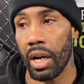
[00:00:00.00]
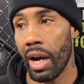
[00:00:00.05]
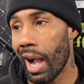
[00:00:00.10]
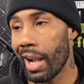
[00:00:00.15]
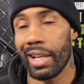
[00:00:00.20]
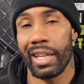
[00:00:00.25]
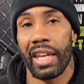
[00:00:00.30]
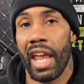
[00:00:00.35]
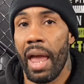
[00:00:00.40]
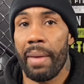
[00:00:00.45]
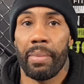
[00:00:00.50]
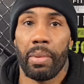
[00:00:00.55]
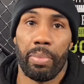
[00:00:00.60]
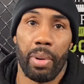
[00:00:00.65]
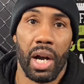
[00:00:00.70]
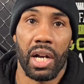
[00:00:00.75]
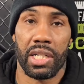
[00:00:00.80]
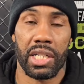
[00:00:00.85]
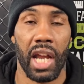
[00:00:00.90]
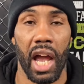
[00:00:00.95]
I could name a
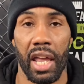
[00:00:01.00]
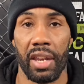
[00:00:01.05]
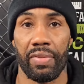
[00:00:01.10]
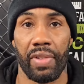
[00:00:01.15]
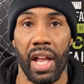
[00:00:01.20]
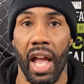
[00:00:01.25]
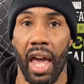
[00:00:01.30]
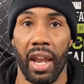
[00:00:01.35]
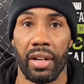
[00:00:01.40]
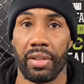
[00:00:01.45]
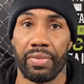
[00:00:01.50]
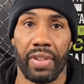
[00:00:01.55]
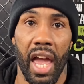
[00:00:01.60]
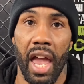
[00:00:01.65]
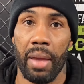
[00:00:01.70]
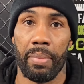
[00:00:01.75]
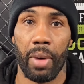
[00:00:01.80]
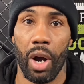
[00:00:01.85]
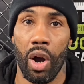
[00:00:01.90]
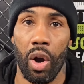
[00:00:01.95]
bunch. I ain't even got to
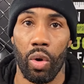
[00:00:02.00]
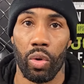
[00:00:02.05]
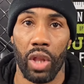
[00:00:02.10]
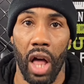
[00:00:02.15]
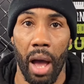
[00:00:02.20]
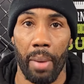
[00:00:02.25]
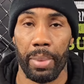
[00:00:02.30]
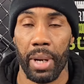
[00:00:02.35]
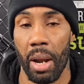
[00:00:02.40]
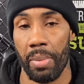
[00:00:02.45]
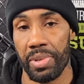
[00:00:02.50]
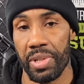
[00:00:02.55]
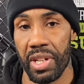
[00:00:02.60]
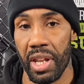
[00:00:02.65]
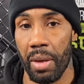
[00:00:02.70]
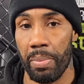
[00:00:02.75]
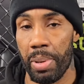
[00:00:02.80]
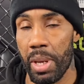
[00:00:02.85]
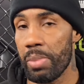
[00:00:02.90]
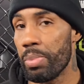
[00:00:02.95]
name a whole lot, but I'm
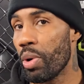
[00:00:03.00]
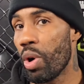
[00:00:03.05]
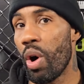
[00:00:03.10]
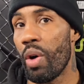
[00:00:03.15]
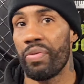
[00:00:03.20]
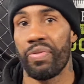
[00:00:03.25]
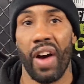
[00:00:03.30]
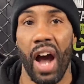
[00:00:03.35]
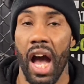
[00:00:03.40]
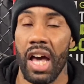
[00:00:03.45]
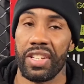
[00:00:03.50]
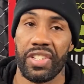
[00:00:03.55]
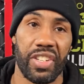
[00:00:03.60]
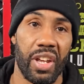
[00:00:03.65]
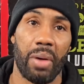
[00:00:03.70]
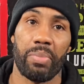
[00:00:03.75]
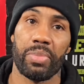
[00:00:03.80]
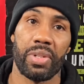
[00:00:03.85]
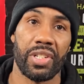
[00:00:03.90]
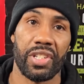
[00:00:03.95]
saying people going to find
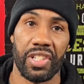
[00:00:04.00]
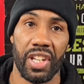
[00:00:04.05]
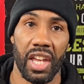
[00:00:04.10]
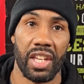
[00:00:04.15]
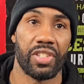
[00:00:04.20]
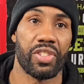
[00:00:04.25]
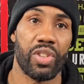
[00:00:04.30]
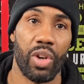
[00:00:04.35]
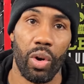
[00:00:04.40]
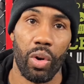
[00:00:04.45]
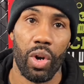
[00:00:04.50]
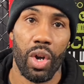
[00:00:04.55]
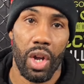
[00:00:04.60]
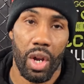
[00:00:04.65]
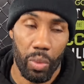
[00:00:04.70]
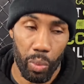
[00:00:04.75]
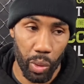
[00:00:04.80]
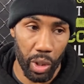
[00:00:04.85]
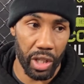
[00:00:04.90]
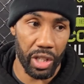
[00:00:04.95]
something to say. So
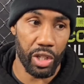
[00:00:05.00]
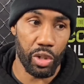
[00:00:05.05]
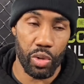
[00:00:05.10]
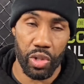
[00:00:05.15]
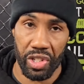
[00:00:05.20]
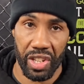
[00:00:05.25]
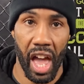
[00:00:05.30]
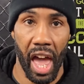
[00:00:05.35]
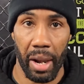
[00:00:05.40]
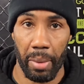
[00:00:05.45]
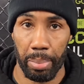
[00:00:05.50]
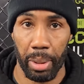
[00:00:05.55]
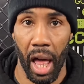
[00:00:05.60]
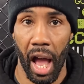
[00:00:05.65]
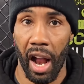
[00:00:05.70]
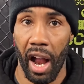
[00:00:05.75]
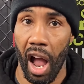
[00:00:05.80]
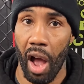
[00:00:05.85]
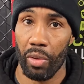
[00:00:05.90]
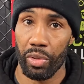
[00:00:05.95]
really, you just got to
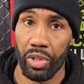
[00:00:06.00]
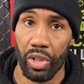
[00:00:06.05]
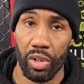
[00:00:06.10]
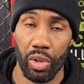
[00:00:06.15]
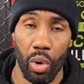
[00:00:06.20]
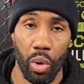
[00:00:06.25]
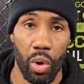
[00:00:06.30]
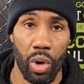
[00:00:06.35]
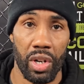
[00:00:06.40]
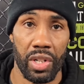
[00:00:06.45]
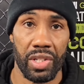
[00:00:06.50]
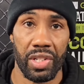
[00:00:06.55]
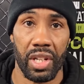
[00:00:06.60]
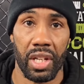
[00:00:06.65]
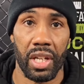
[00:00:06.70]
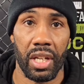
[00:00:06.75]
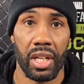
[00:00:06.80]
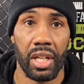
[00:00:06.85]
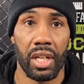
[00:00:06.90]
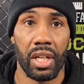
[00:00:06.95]
block out the noise,
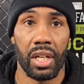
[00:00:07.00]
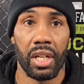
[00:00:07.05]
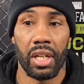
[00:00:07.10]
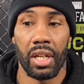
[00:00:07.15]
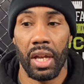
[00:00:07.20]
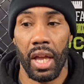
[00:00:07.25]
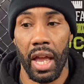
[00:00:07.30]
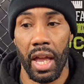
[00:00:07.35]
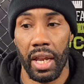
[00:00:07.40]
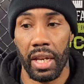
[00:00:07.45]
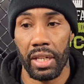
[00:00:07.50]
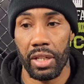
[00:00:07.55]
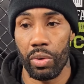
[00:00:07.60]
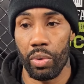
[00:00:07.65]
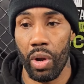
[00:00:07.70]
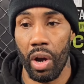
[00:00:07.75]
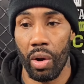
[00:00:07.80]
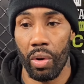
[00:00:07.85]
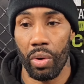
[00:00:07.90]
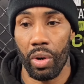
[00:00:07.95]
and
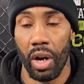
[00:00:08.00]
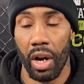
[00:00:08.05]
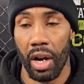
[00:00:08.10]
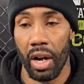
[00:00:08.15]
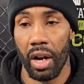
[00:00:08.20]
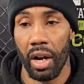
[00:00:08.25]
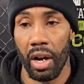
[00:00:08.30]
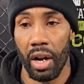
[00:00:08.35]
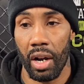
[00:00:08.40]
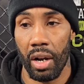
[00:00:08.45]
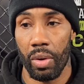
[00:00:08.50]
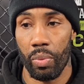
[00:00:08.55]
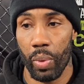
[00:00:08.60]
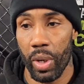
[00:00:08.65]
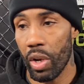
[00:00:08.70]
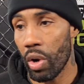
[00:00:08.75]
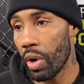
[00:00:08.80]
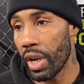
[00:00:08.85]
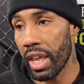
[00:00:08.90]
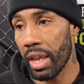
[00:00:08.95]
you know,
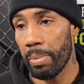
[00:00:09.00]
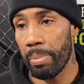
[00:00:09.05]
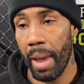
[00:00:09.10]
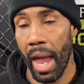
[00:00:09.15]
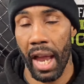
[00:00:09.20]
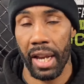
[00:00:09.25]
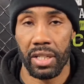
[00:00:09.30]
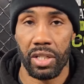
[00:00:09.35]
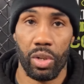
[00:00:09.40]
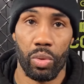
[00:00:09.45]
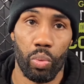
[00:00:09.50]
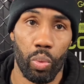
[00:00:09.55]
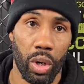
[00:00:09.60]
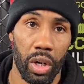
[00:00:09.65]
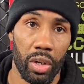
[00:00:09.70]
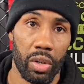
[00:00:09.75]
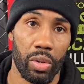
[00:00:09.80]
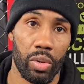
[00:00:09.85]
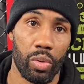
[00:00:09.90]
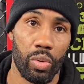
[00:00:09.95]
we're going to get back to
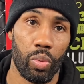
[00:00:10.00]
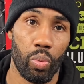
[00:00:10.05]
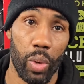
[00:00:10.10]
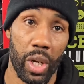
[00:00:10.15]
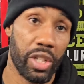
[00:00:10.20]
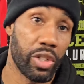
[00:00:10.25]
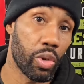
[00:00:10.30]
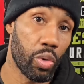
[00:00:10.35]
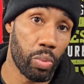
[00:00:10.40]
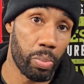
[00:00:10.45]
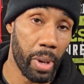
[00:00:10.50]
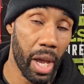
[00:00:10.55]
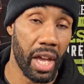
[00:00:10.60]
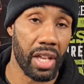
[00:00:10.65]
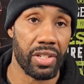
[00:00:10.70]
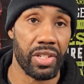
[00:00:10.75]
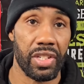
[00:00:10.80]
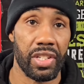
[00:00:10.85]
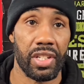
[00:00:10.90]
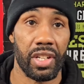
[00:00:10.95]
what we do
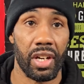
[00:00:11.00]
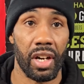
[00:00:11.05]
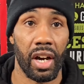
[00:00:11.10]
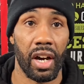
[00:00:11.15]
best.